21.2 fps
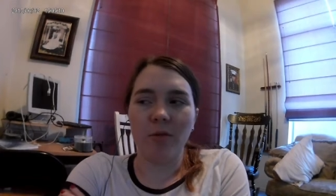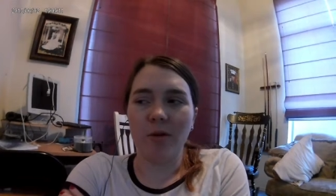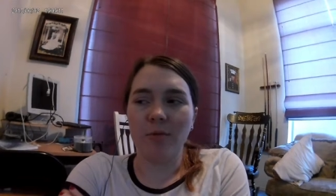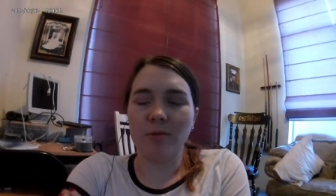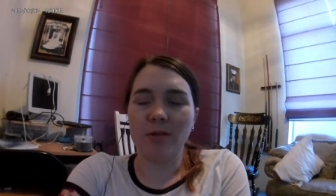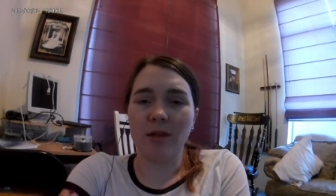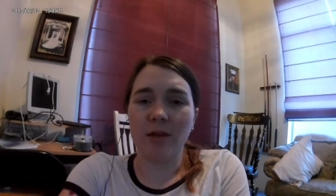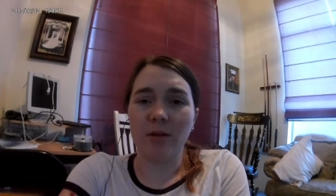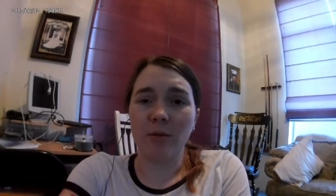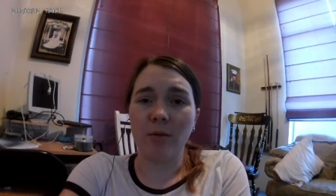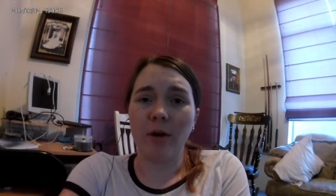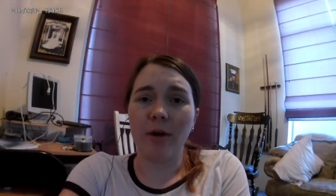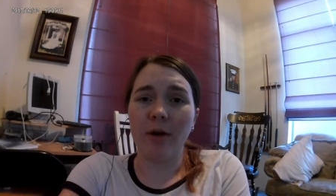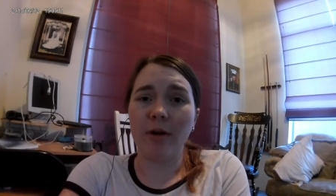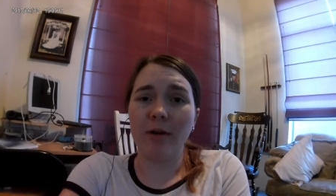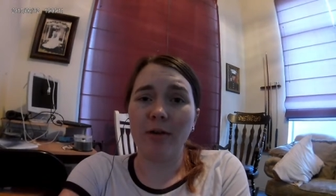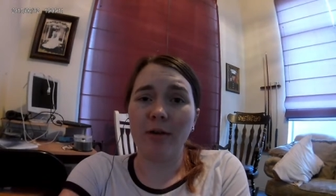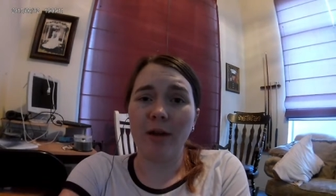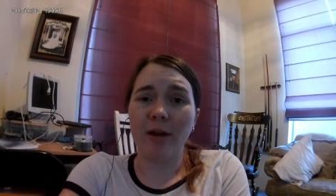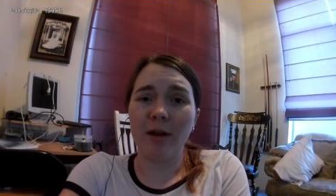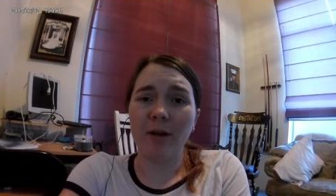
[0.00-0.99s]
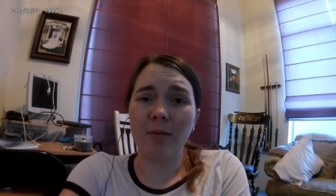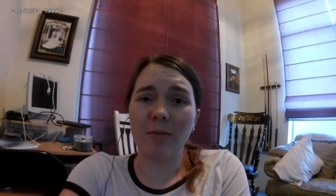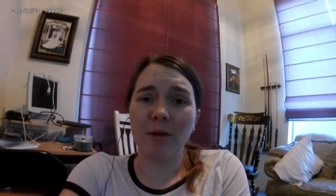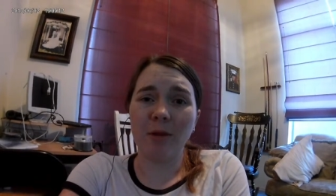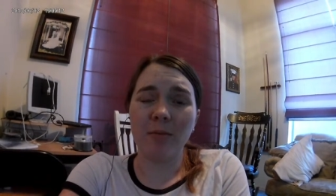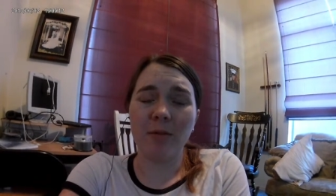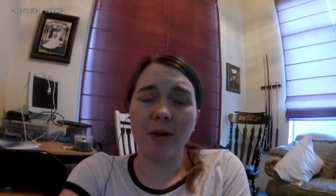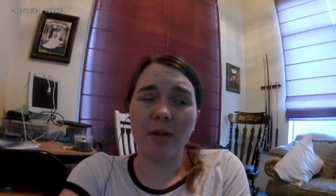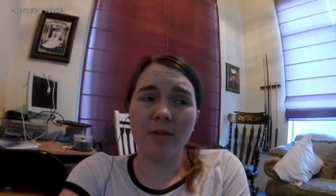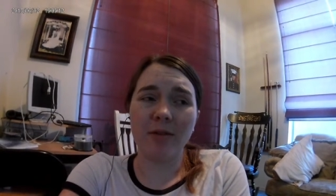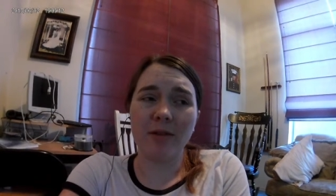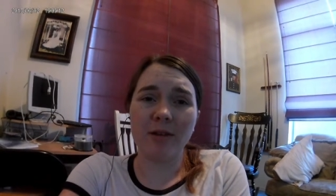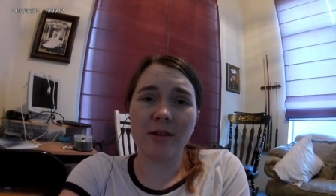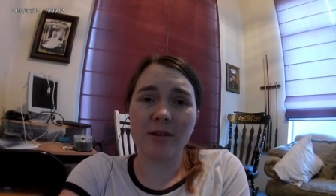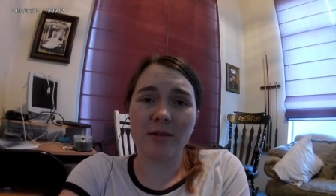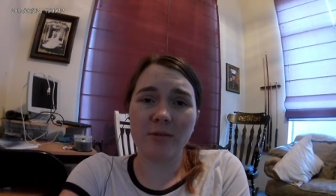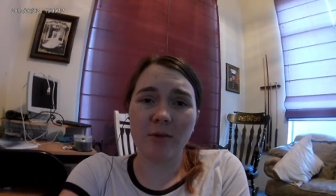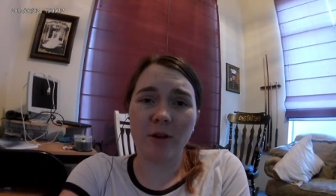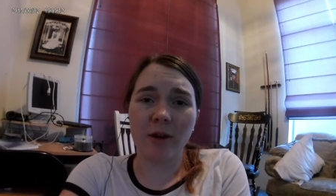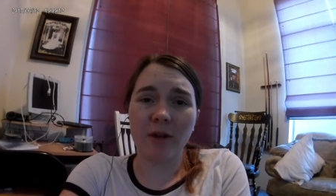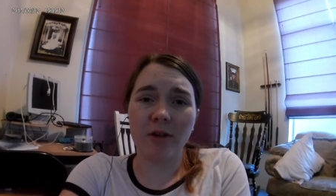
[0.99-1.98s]
mom's like, Why are you lying to me about
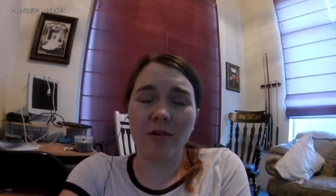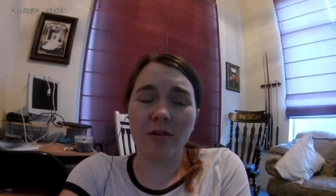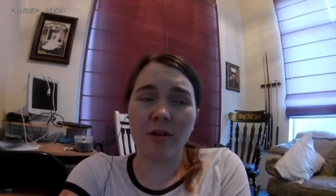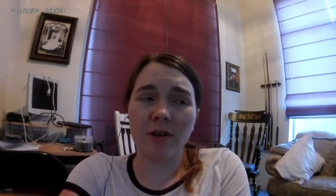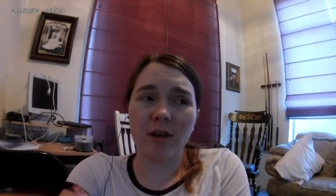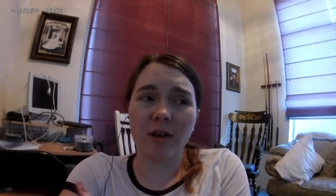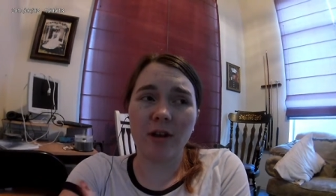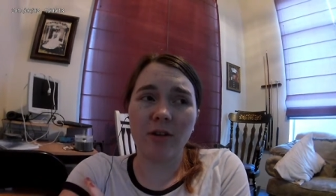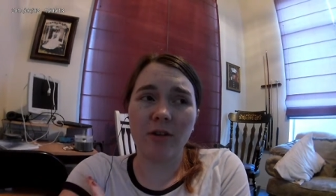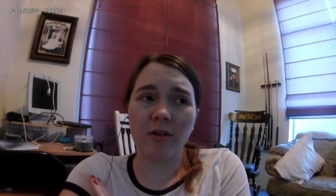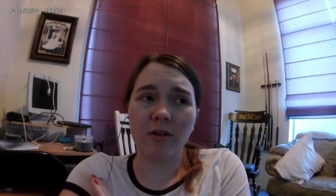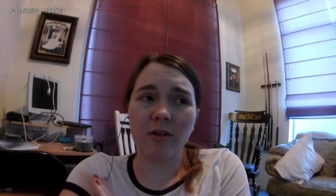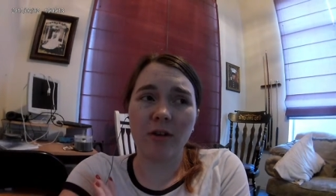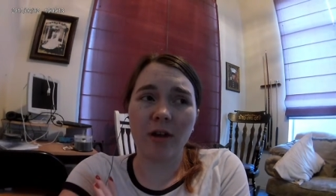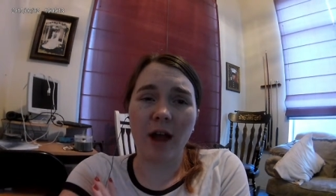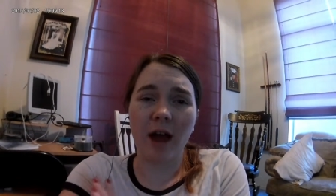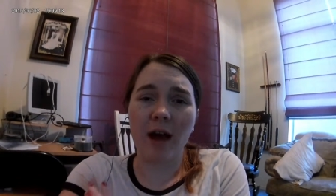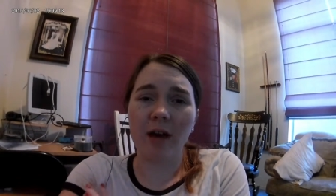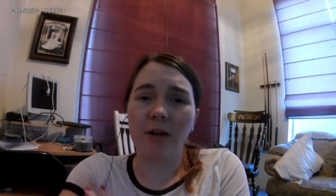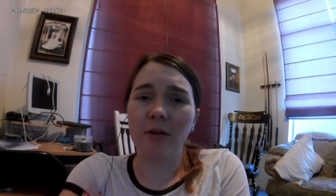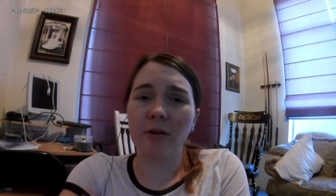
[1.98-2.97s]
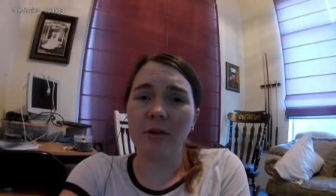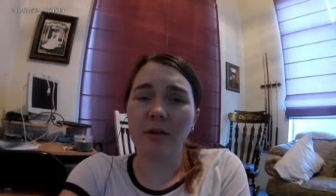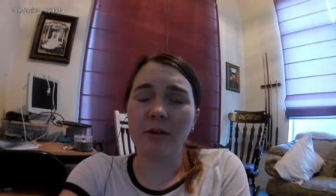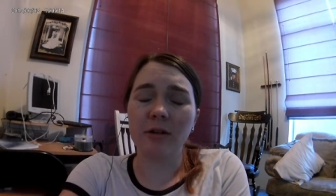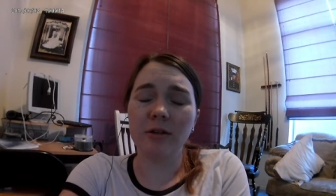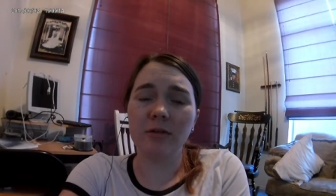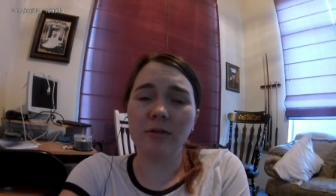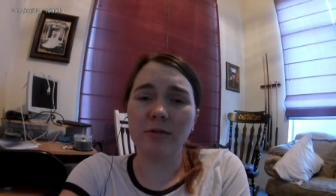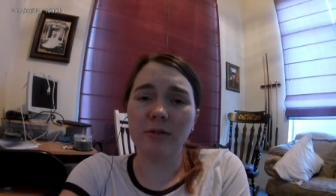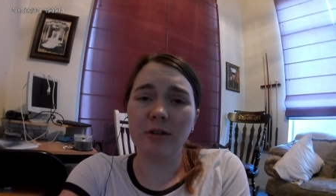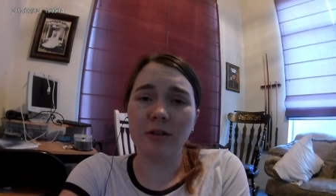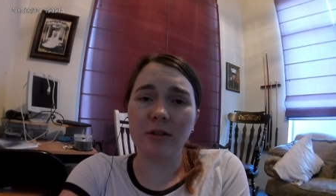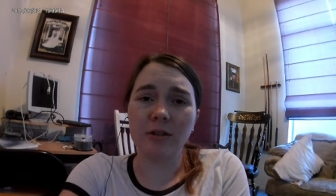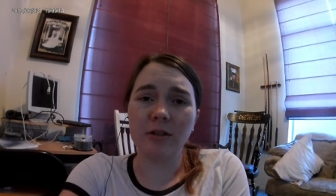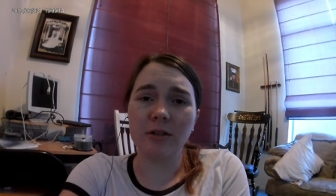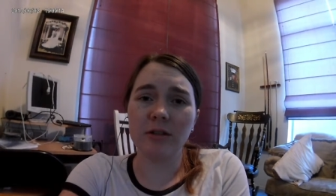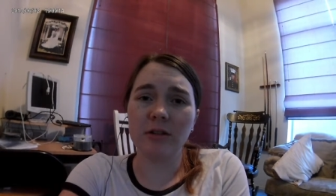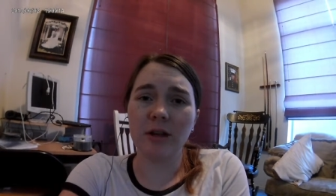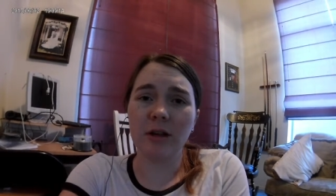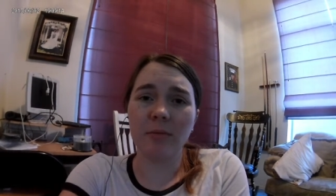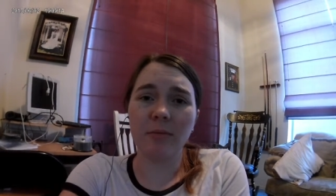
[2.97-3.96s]
this? Why are you getting your Adderall
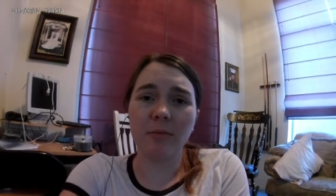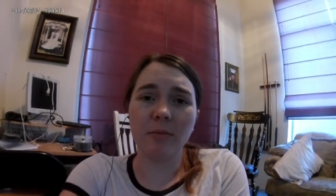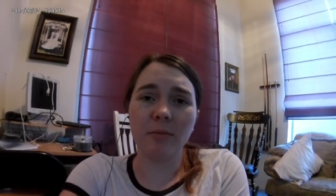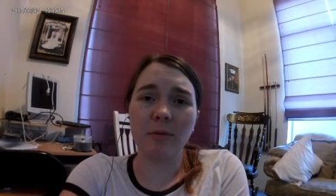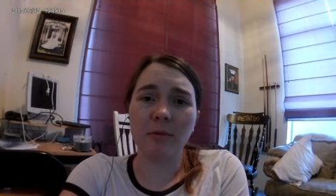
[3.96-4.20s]
filled up?